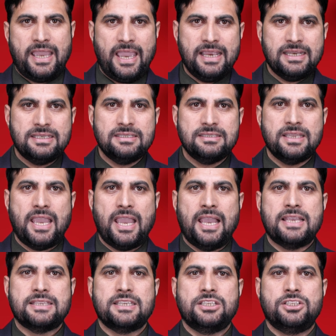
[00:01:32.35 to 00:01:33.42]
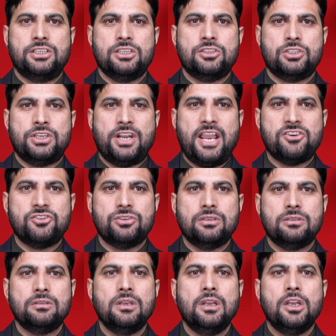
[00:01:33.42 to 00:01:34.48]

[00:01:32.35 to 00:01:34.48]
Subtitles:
acts as a distraction